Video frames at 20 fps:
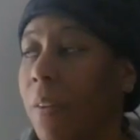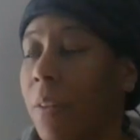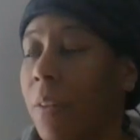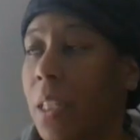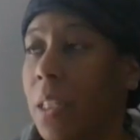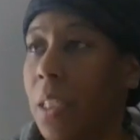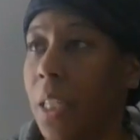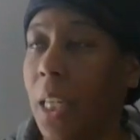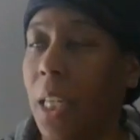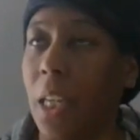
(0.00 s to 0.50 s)

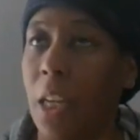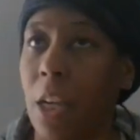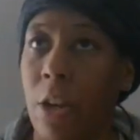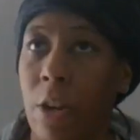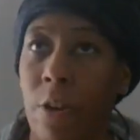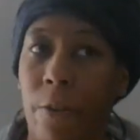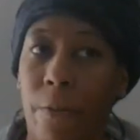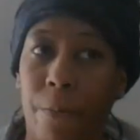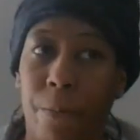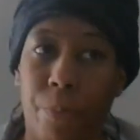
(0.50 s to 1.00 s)
it's like
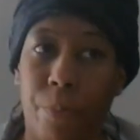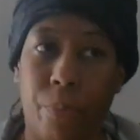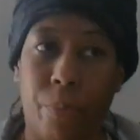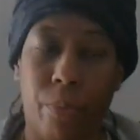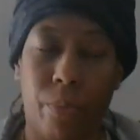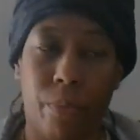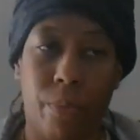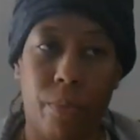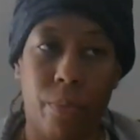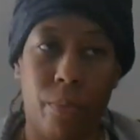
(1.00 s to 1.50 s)
you're
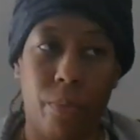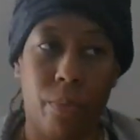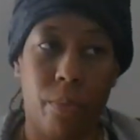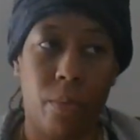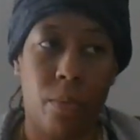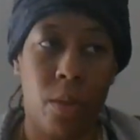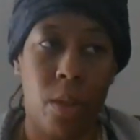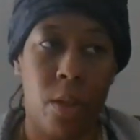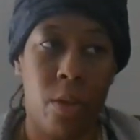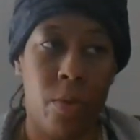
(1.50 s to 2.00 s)

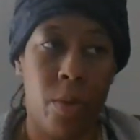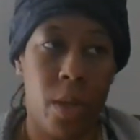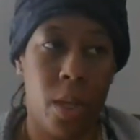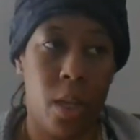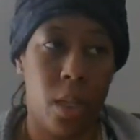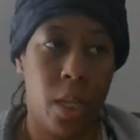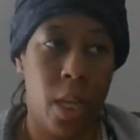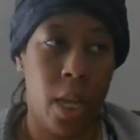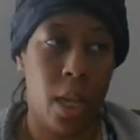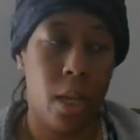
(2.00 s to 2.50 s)
doing,
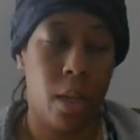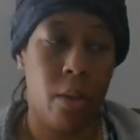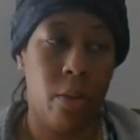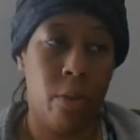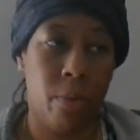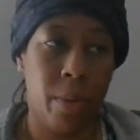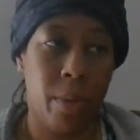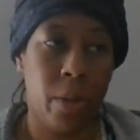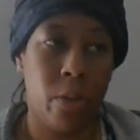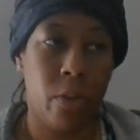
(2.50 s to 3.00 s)
take,
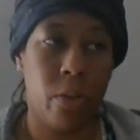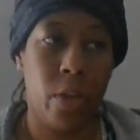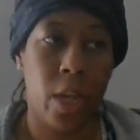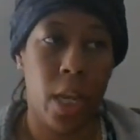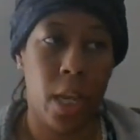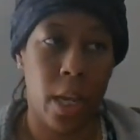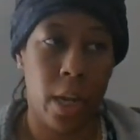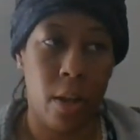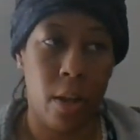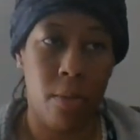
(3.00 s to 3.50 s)
especially you
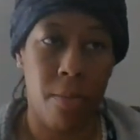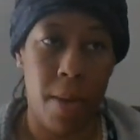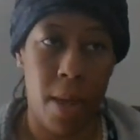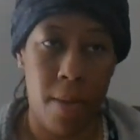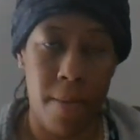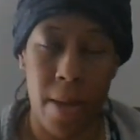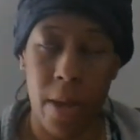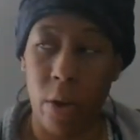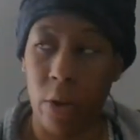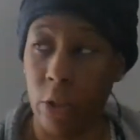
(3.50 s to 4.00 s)
take care of the
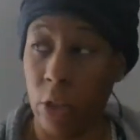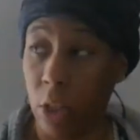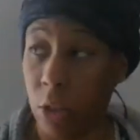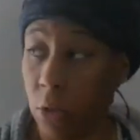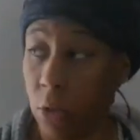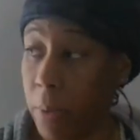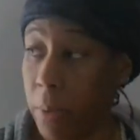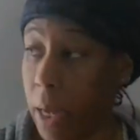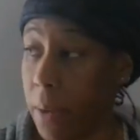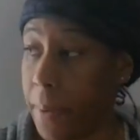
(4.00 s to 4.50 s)
baby or two
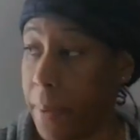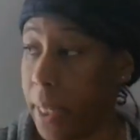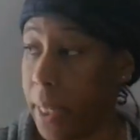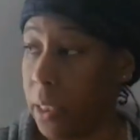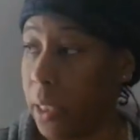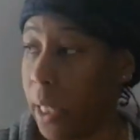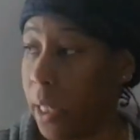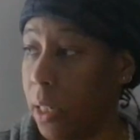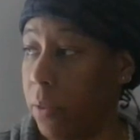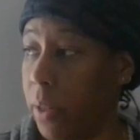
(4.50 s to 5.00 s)
babies
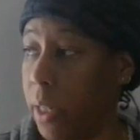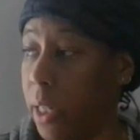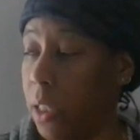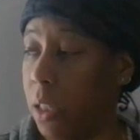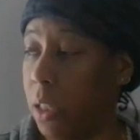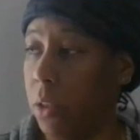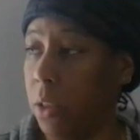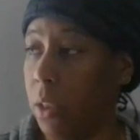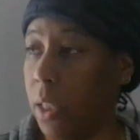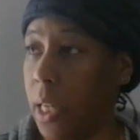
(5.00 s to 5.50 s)
that are very
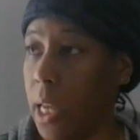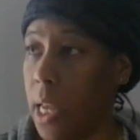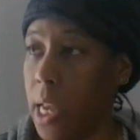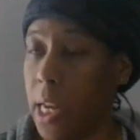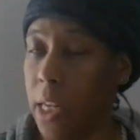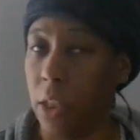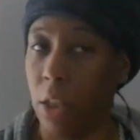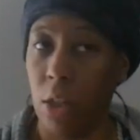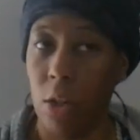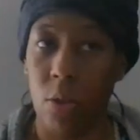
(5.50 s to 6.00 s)
close in
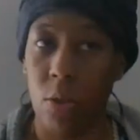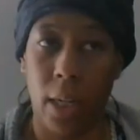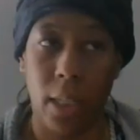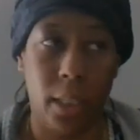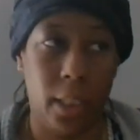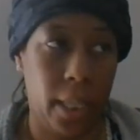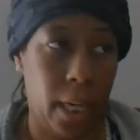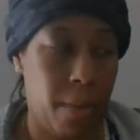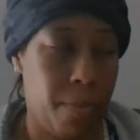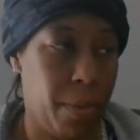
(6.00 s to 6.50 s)
age and you got
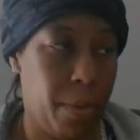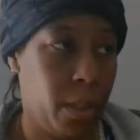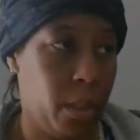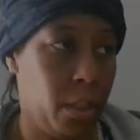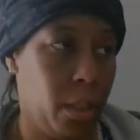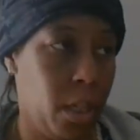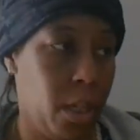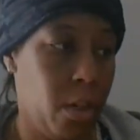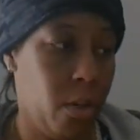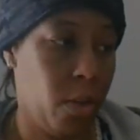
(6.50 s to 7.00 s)
diapers
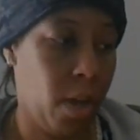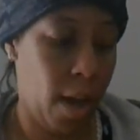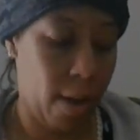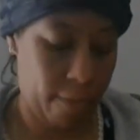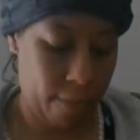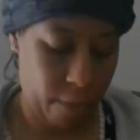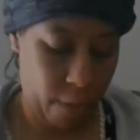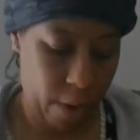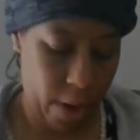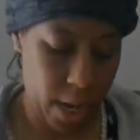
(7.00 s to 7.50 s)
and you got
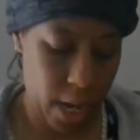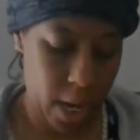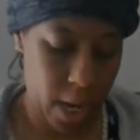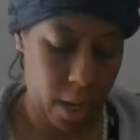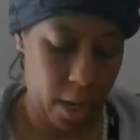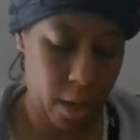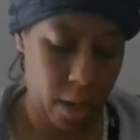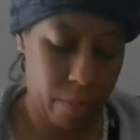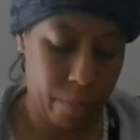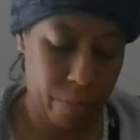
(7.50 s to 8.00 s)

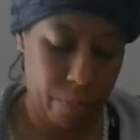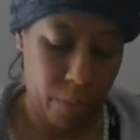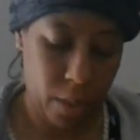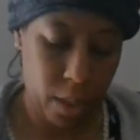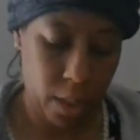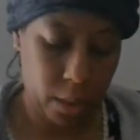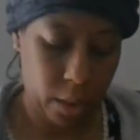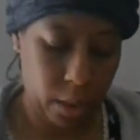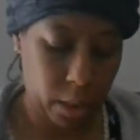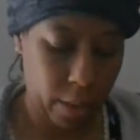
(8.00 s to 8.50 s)
Freudian
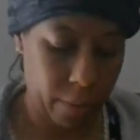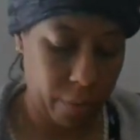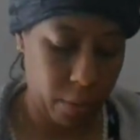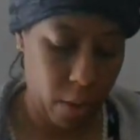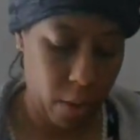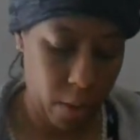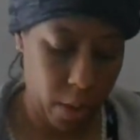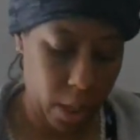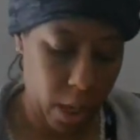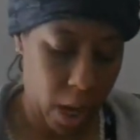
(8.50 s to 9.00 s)
stuff
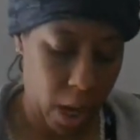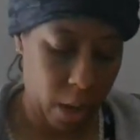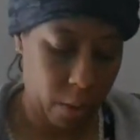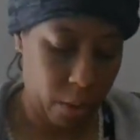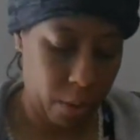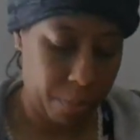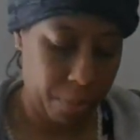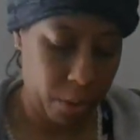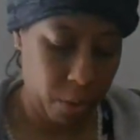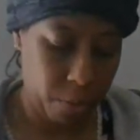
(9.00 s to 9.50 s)
going on
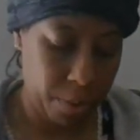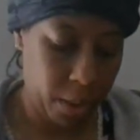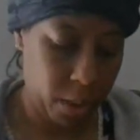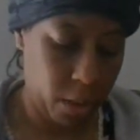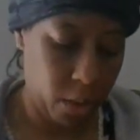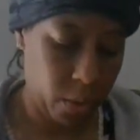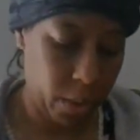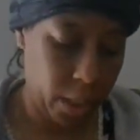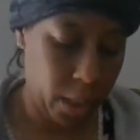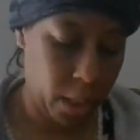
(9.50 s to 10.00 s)
with poo
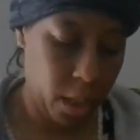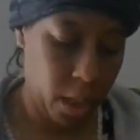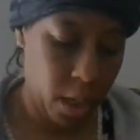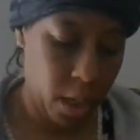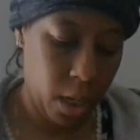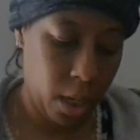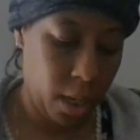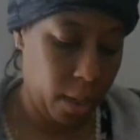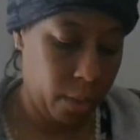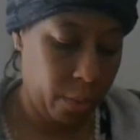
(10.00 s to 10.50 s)
poo and
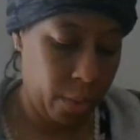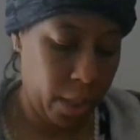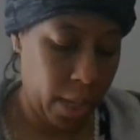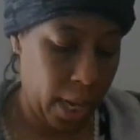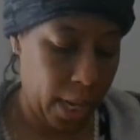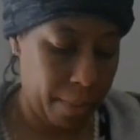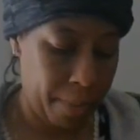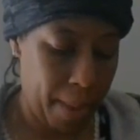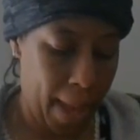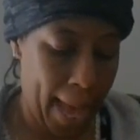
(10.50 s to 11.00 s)
you
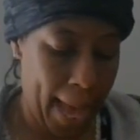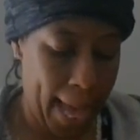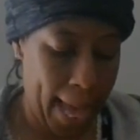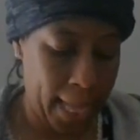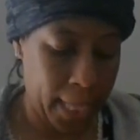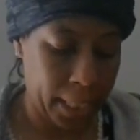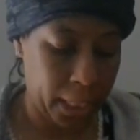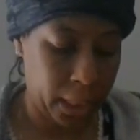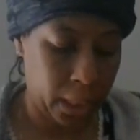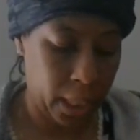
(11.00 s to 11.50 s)
got
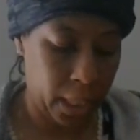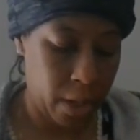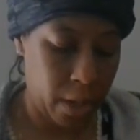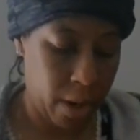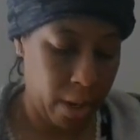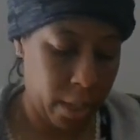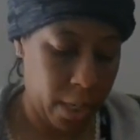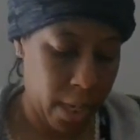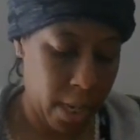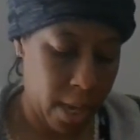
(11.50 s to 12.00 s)
baths that you
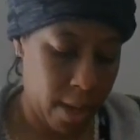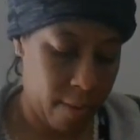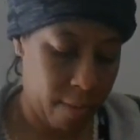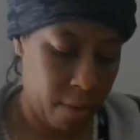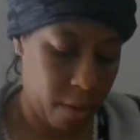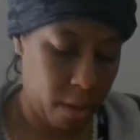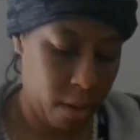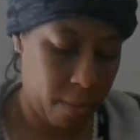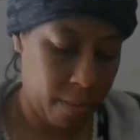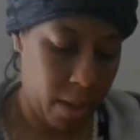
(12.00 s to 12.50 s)
have to give
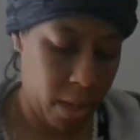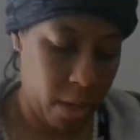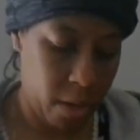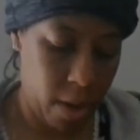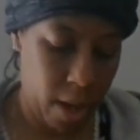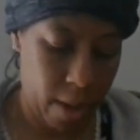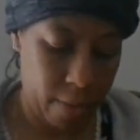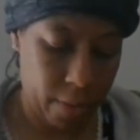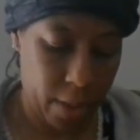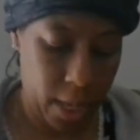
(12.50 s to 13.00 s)
them and you
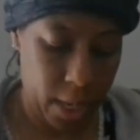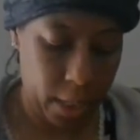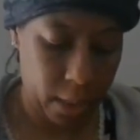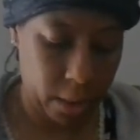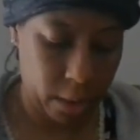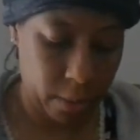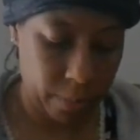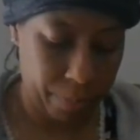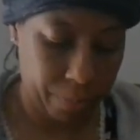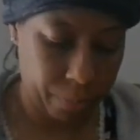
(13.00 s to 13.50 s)
have
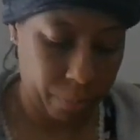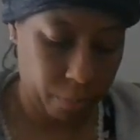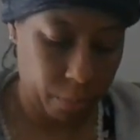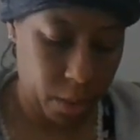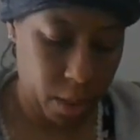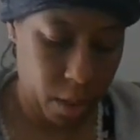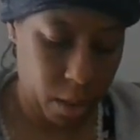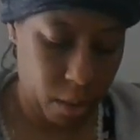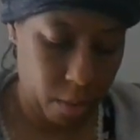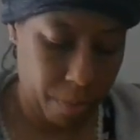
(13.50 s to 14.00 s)
kids,
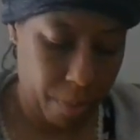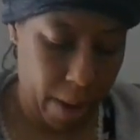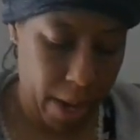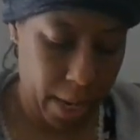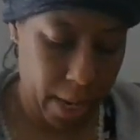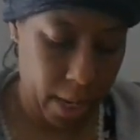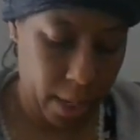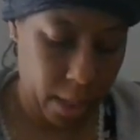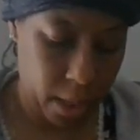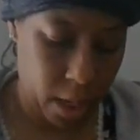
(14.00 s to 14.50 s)
you know,
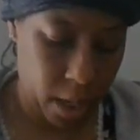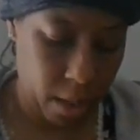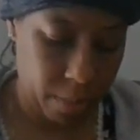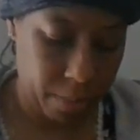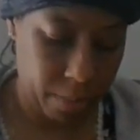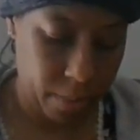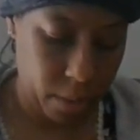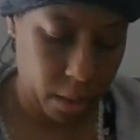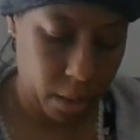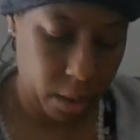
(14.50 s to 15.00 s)
breaking up
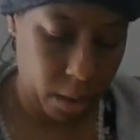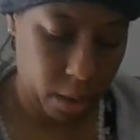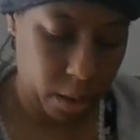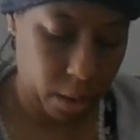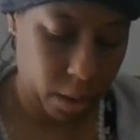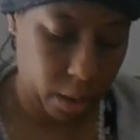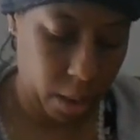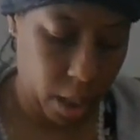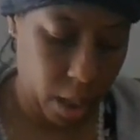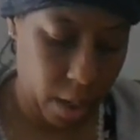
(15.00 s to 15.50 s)

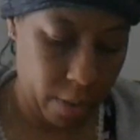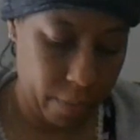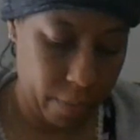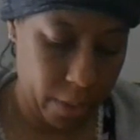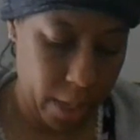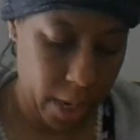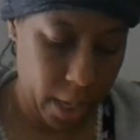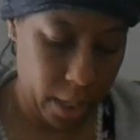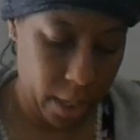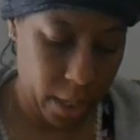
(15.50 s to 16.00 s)
stuff and
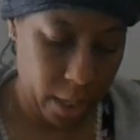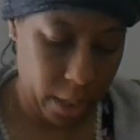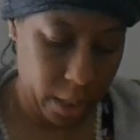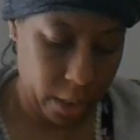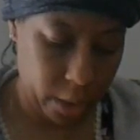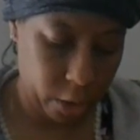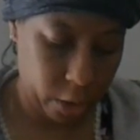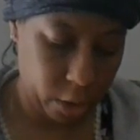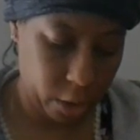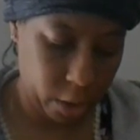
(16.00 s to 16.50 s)
getting into
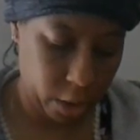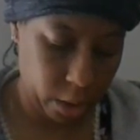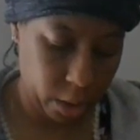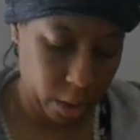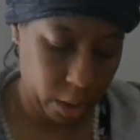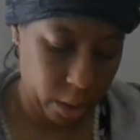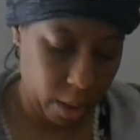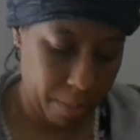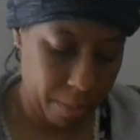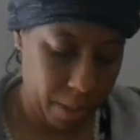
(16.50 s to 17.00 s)
sugar and
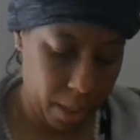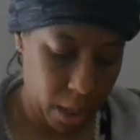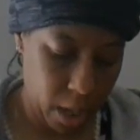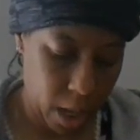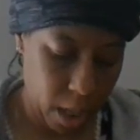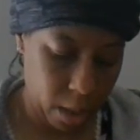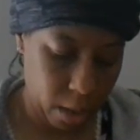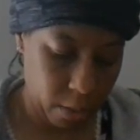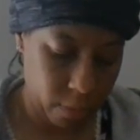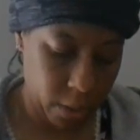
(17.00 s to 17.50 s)
dumping it
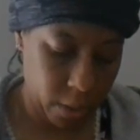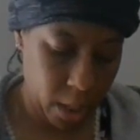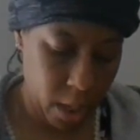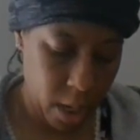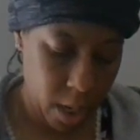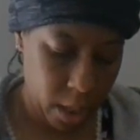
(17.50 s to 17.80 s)
all over.